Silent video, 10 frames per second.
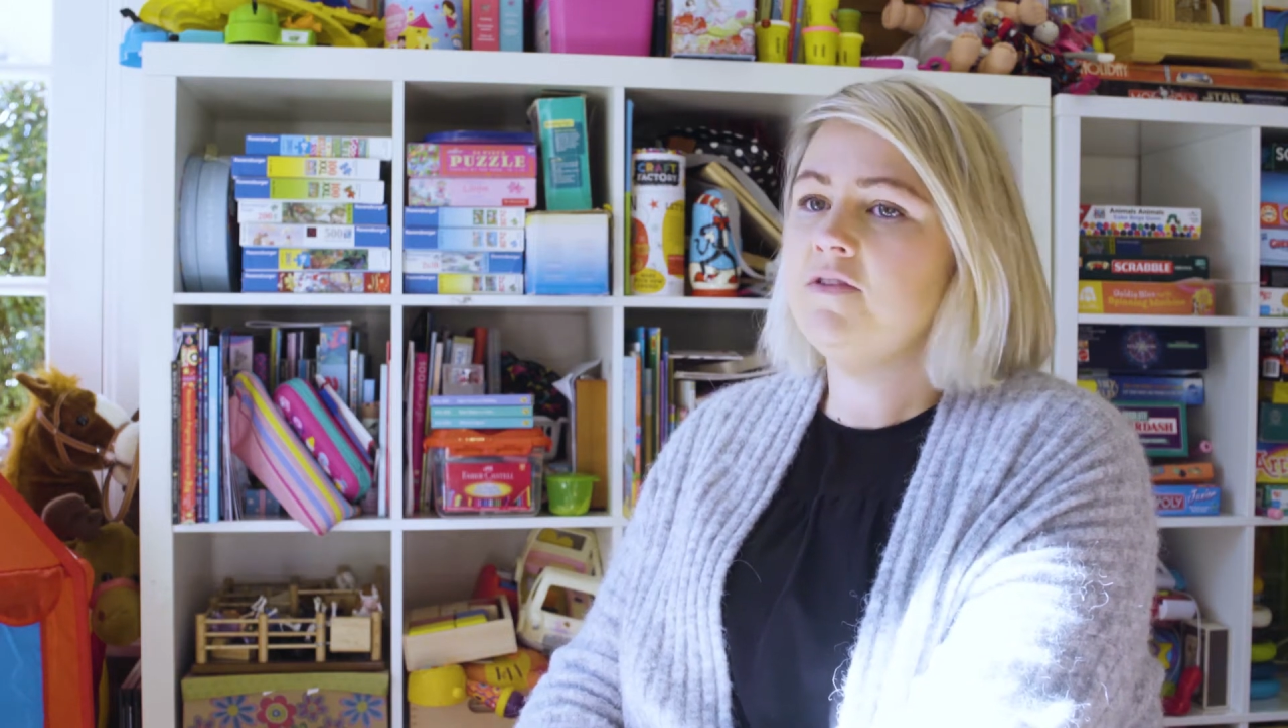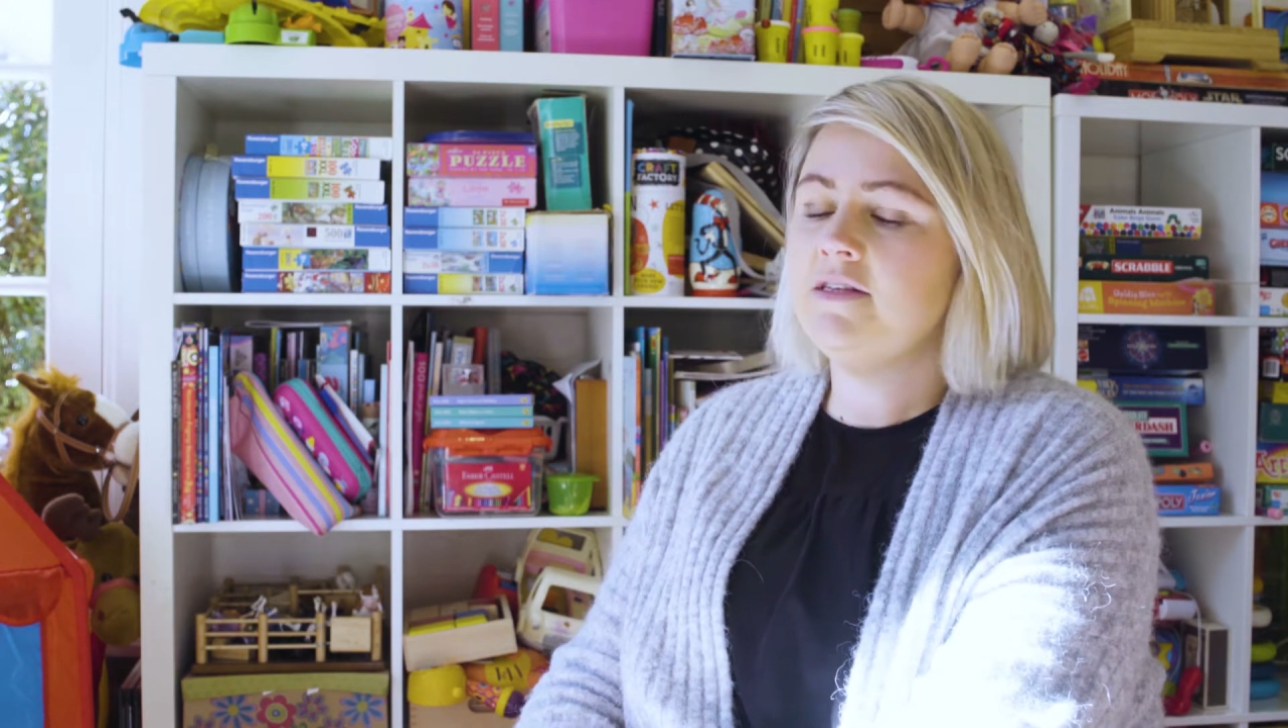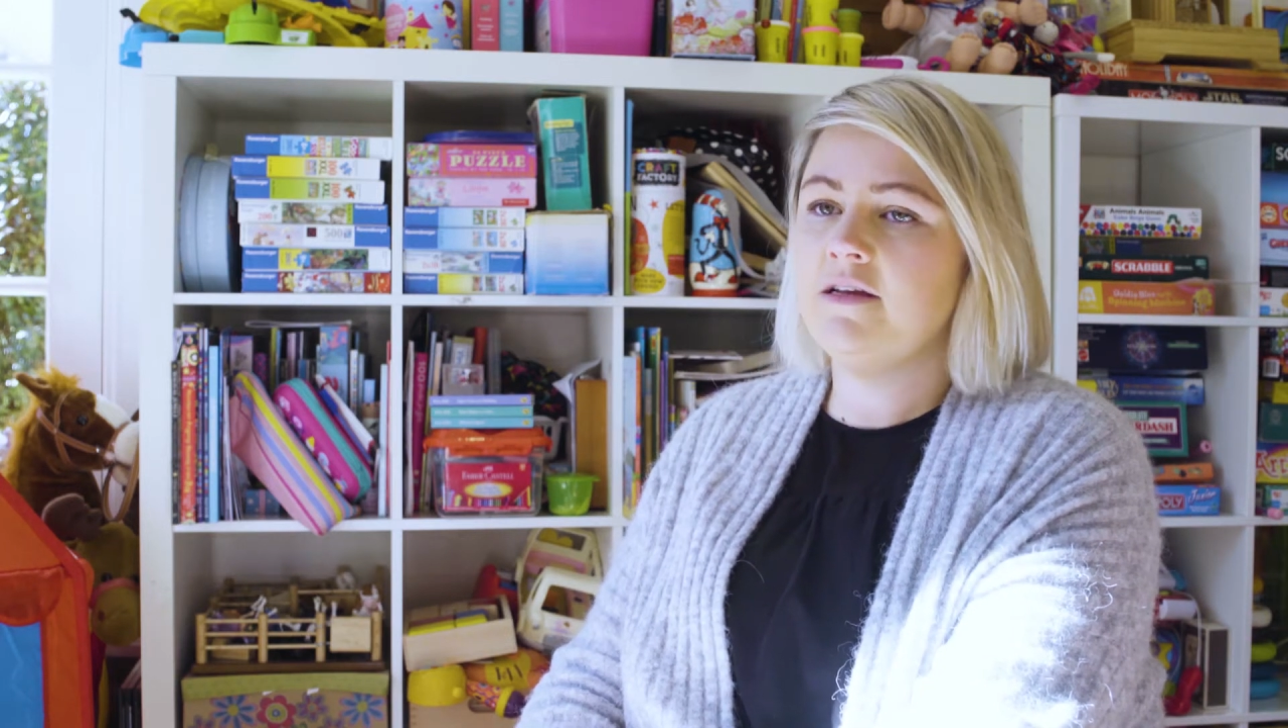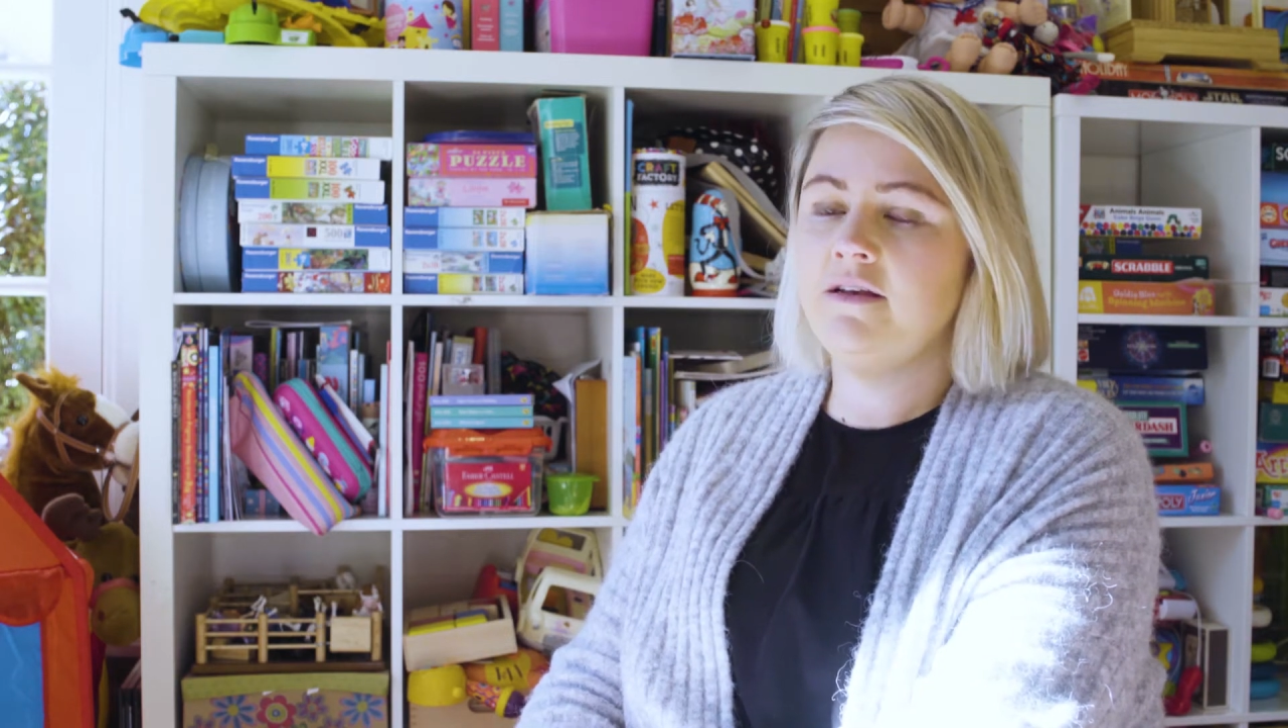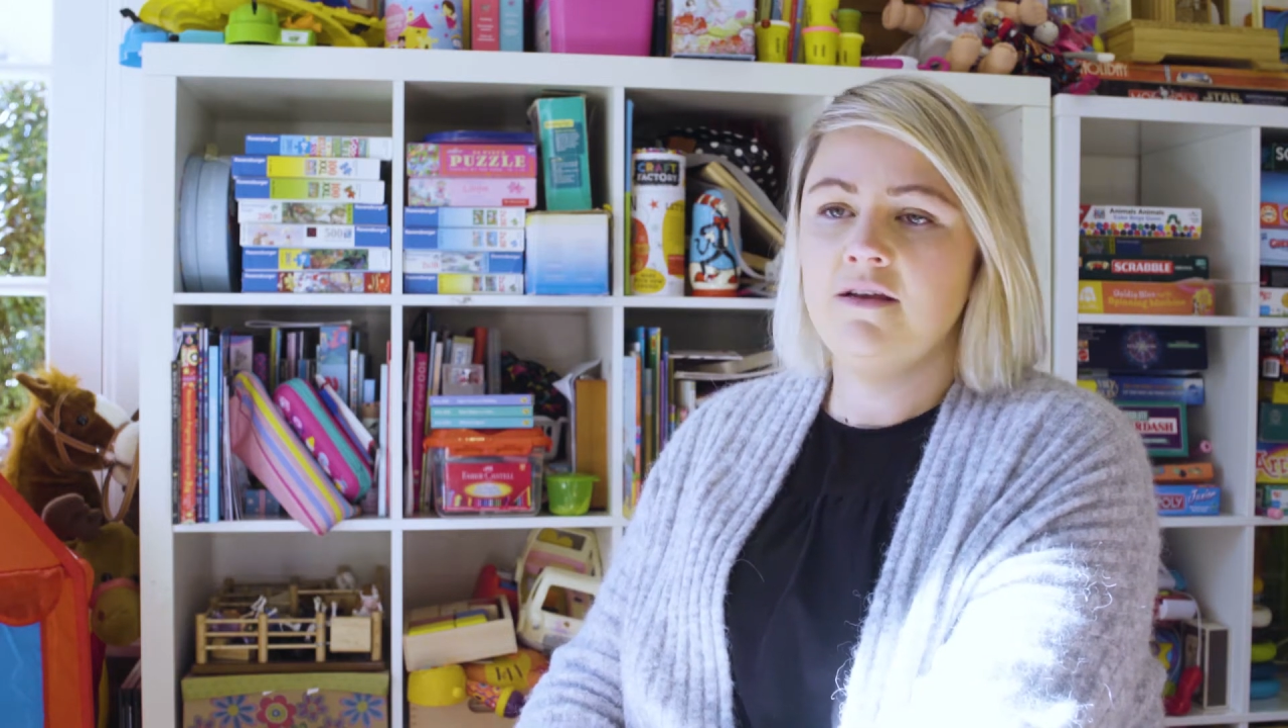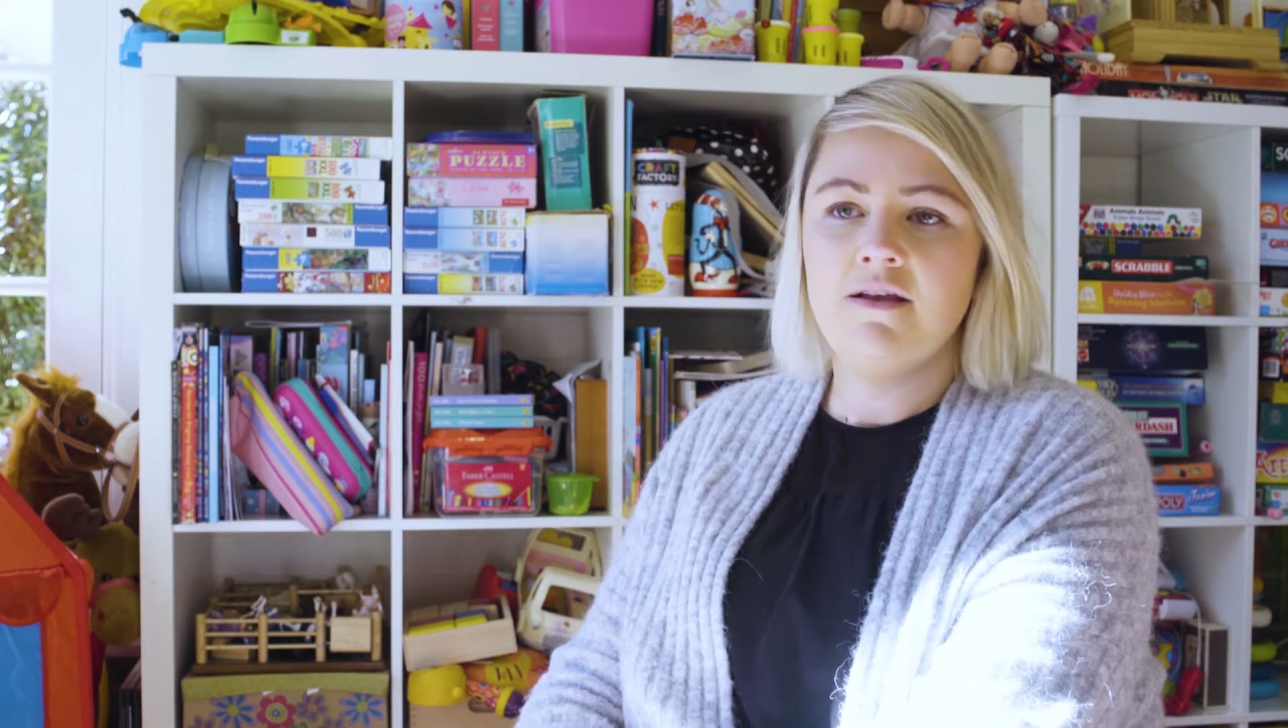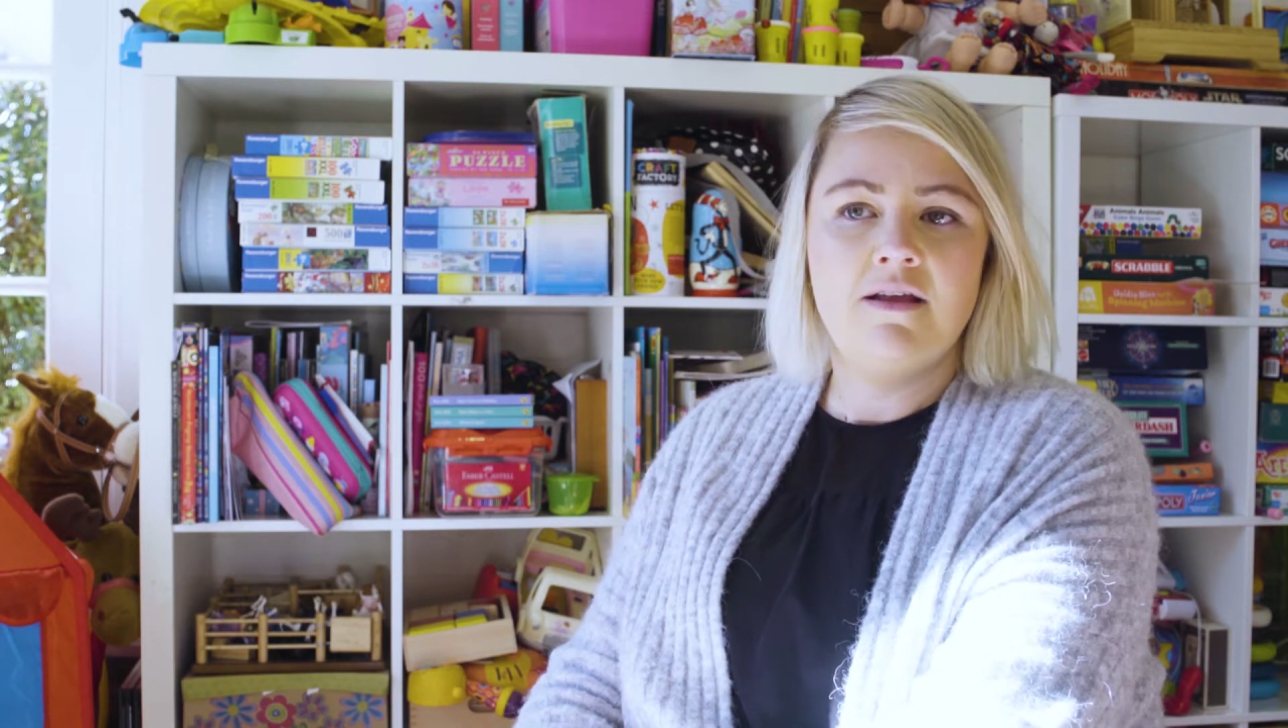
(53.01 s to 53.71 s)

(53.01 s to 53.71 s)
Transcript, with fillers: visit,